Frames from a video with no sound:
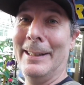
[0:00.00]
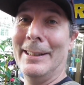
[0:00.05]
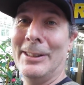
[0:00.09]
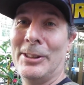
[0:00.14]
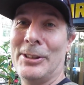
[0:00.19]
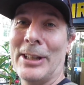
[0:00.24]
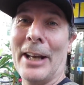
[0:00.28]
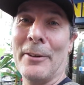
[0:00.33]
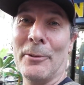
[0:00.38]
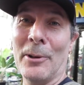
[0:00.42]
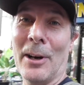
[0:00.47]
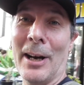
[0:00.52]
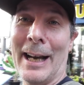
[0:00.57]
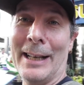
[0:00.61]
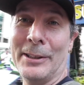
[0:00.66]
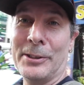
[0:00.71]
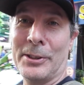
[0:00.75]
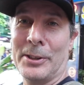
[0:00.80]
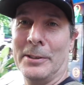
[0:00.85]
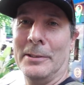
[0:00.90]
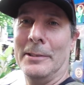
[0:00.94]

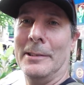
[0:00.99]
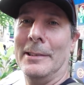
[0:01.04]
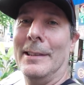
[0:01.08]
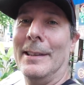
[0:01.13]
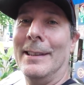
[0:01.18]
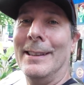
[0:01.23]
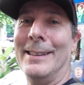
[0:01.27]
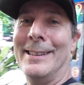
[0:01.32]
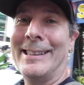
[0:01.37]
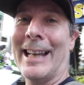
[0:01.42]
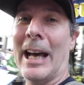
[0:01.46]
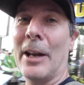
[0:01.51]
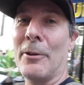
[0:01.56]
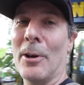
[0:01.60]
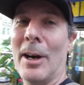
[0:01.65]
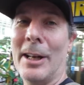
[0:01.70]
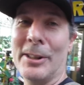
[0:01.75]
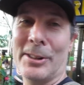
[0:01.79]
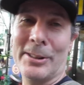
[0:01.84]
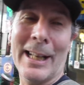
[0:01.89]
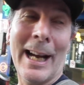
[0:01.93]
Sunrise
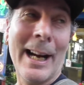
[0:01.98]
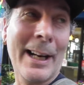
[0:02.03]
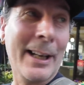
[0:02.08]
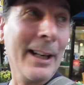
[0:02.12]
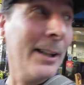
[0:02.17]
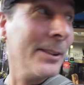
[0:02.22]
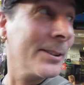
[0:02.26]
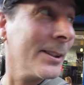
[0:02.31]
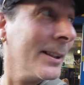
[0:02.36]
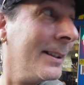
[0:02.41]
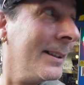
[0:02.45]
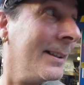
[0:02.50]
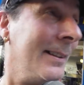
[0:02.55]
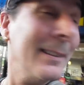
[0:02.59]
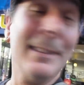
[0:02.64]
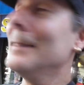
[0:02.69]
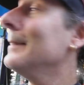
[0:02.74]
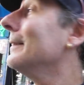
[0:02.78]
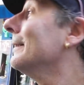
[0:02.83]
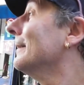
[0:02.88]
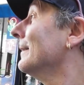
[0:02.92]
Tacos.
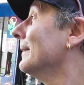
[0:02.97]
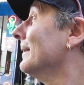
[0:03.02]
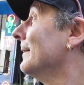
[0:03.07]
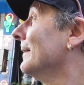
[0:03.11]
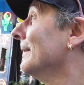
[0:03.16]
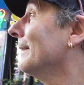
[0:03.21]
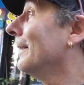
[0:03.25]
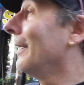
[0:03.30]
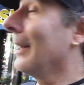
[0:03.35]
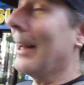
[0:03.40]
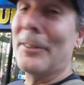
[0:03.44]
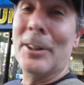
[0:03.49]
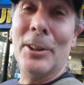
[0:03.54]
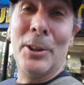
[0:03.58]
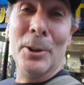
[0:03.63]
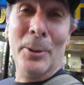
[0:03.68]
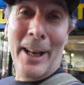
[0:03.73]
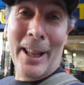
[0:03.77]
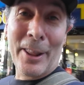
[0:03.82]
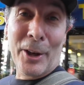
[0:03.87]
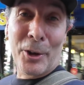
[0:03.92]
I'll have to
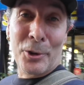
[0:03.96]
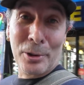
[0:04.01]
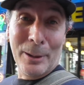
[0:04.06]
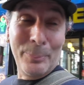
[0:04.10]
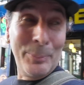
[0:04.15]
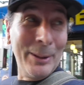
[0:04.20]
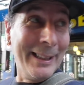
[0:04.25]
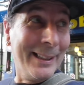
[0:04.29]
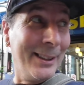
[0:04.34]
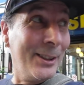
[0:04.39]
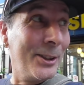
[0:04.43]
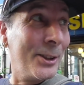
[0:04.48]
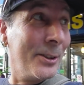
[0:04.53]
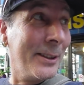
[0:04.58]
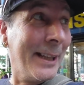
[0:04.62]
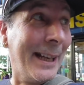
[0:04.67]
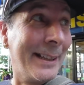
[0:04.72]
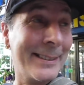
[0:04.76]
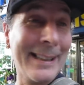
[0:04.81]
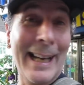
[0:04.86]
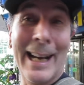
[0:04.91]
do another trip in and do
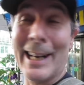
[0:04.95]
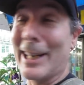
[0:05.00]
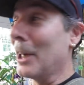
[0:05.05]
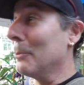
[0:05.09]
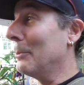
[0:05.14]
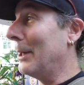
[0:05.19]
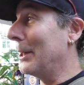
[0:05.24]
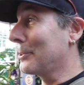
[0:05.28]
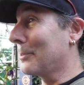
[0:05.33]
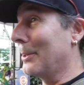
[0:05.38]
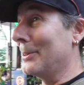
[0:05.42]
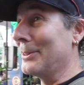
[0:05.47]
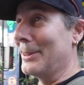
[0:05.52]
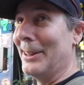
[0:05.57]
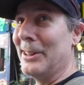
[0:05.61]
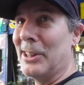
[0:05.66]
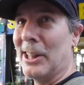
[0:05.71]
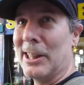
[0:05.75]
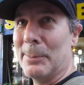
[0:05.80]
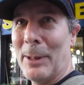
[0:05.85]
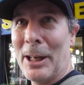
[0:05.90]
that taco restaurant
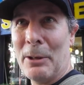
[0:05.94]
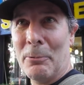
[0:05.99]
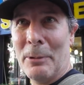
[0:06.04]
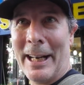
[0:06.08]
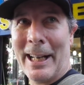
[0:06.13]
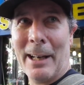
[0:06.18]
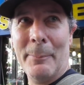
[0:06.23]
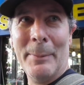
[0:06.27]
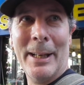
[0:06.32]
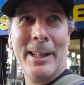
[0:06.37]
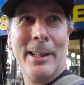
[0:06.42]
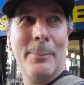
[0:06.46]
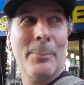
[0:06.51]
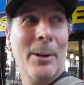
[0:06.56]
since it's been recommended